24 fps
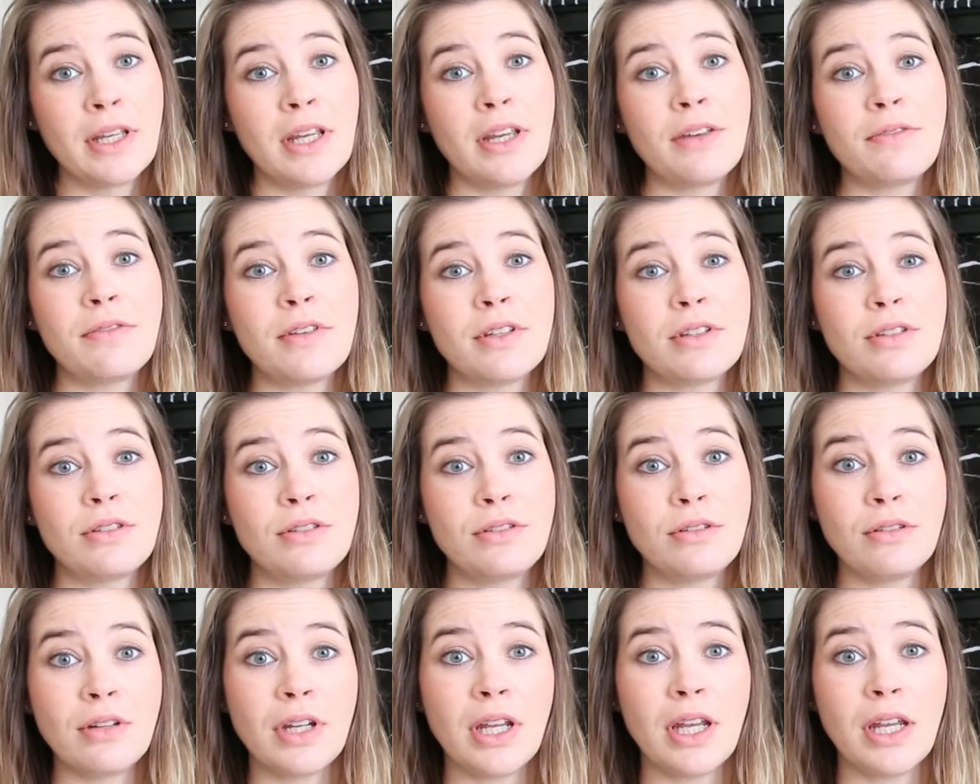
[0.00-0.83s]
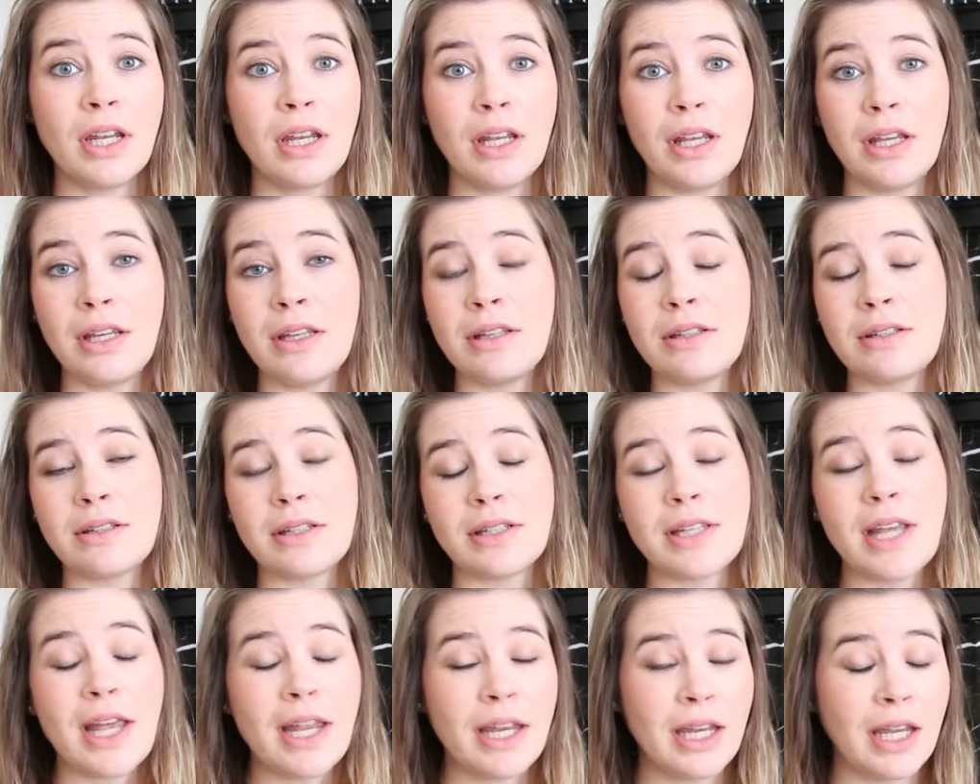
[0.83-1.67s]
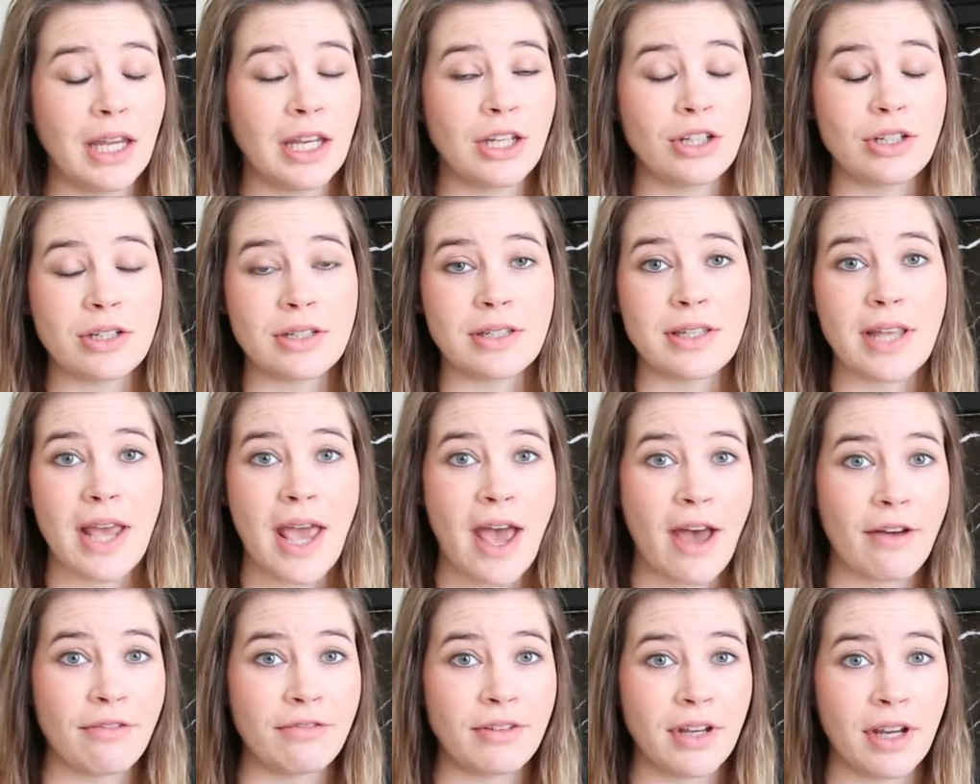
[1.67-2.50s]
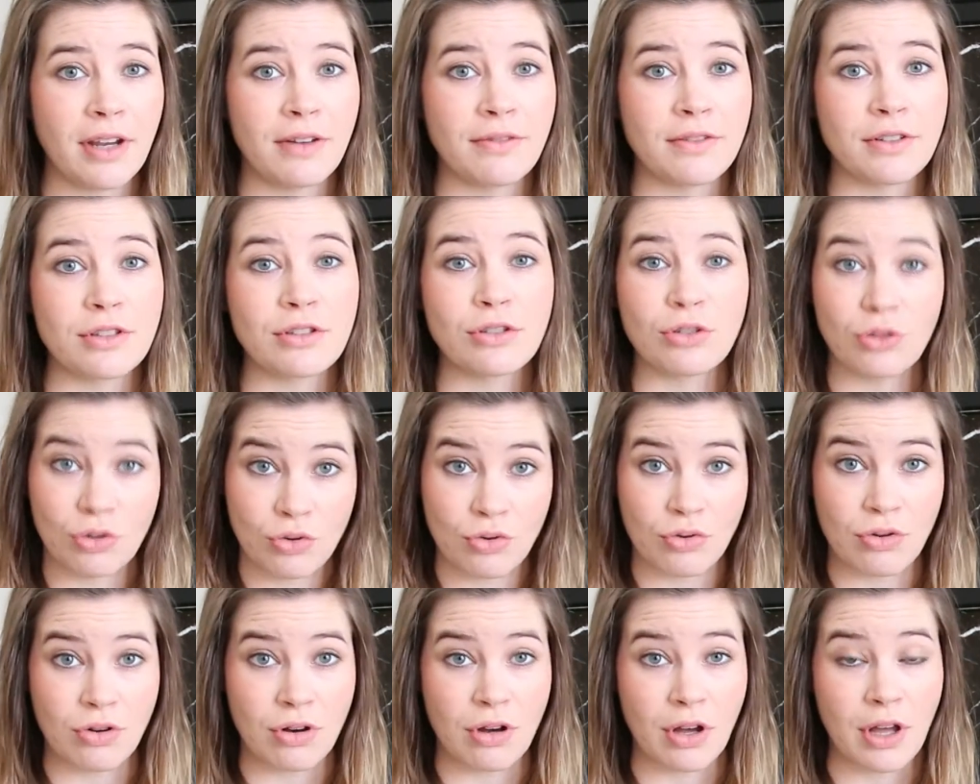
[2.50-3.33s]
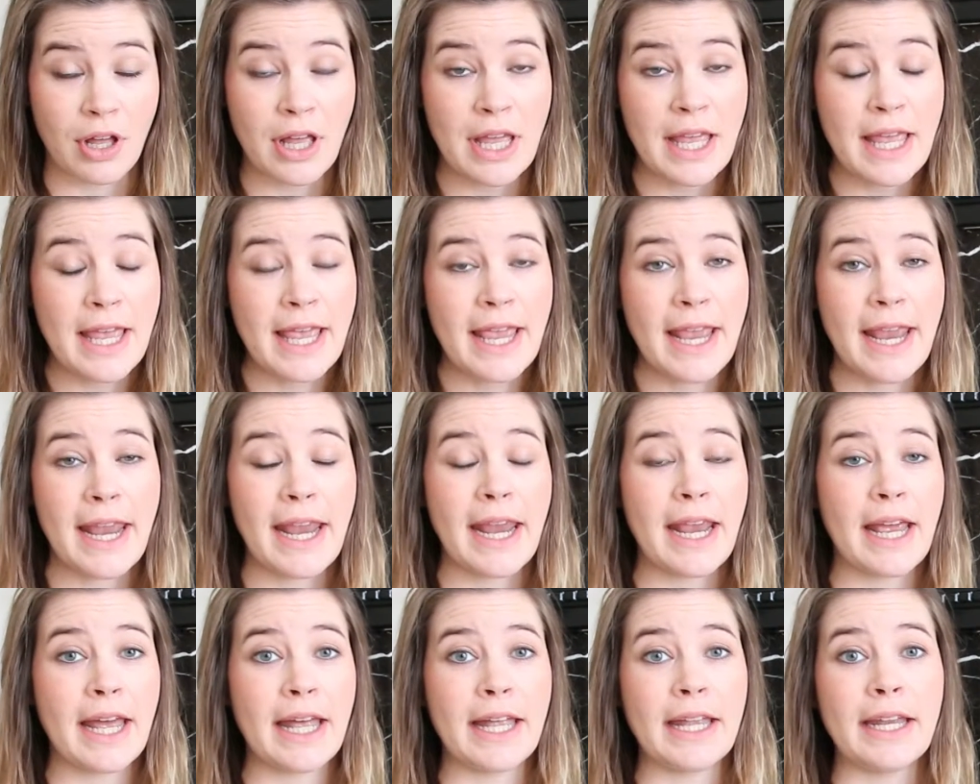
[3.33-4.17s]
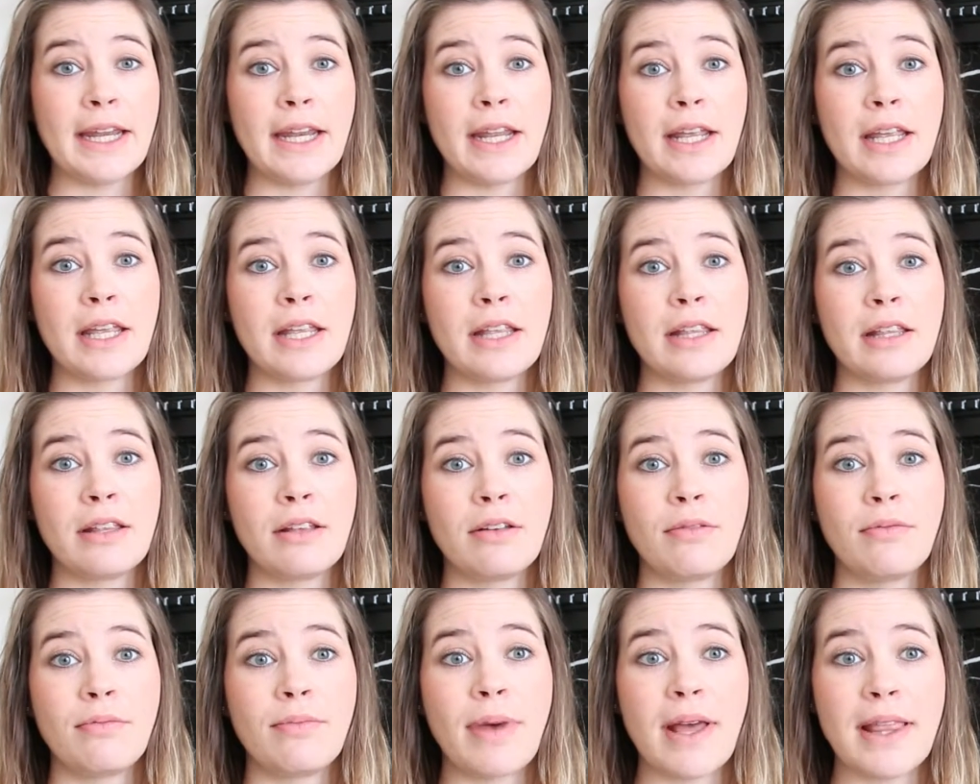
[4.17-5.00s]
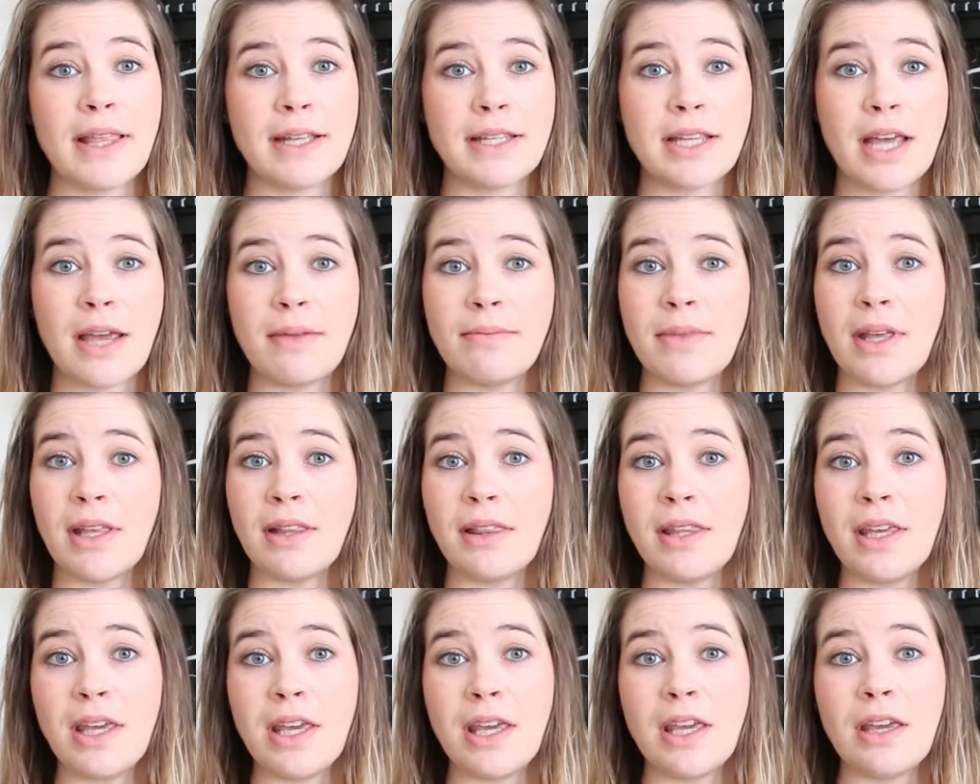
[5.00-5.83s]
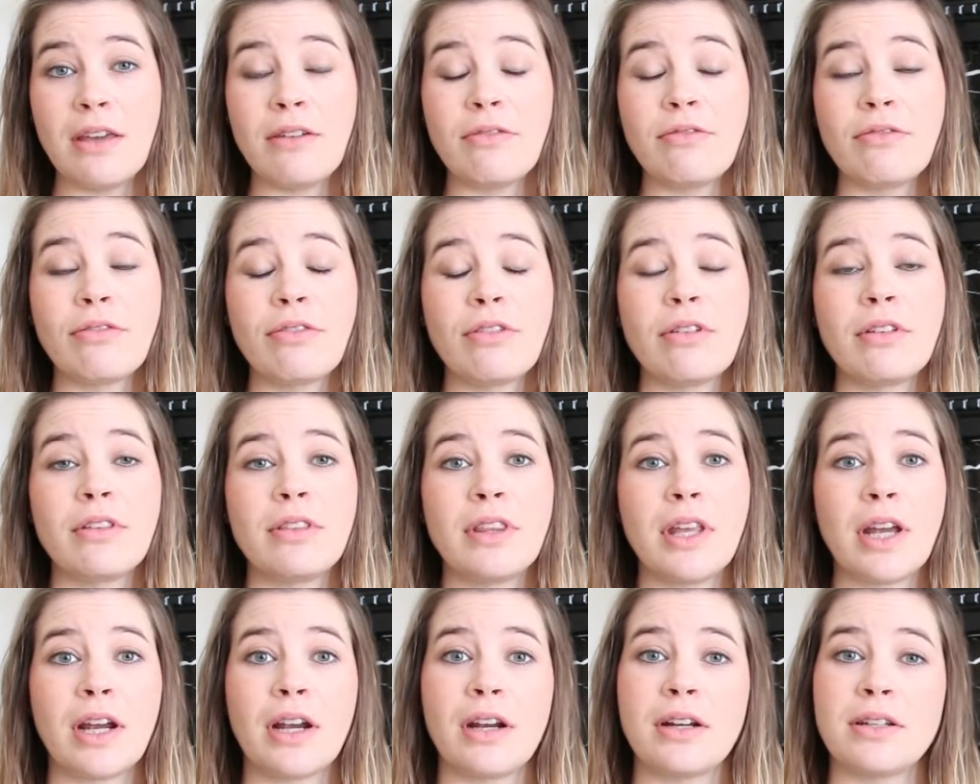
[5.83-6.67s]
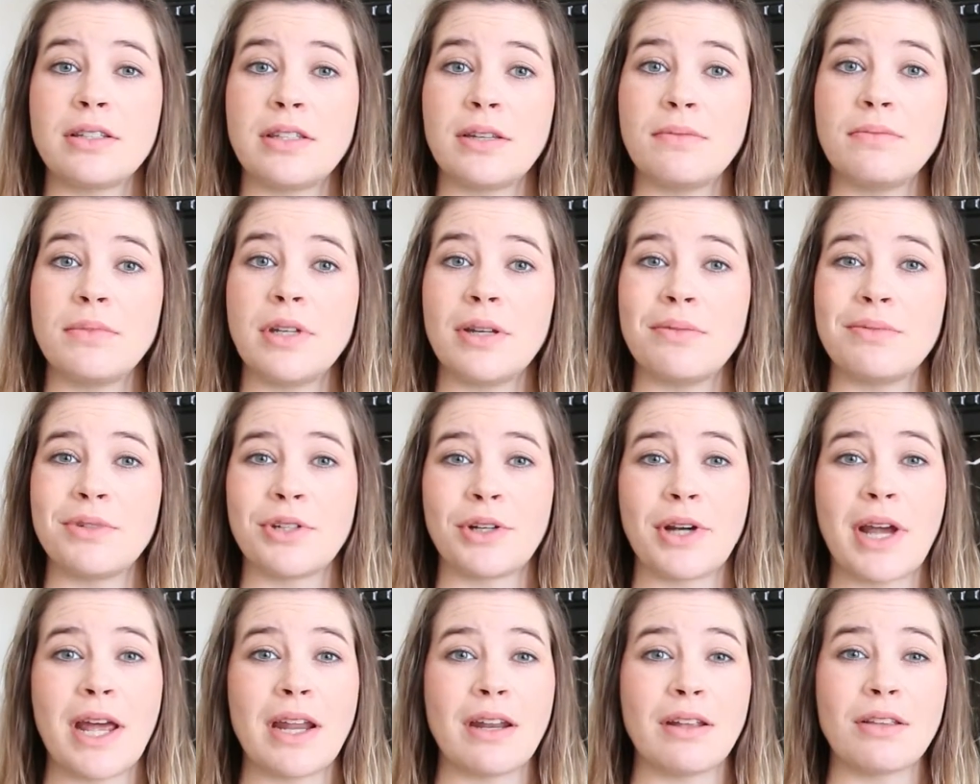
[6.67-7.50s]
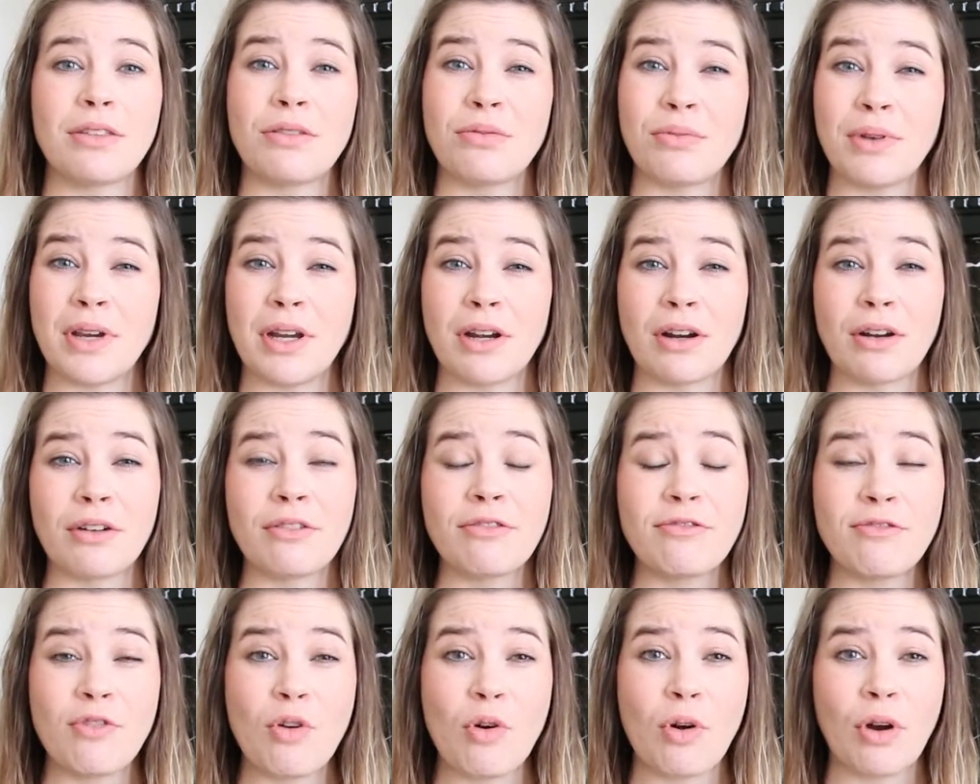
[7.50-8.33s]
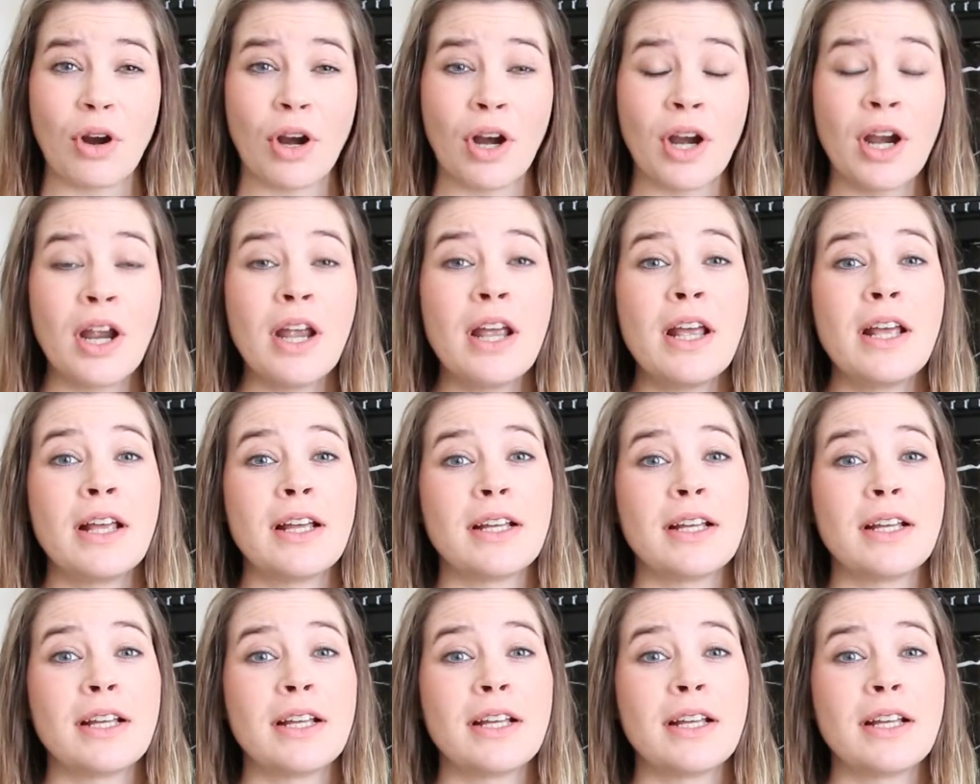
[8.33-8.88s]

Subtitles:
If the student is attending just half day of a school and by the time they leave, their symptoms are at a 3 or a 4,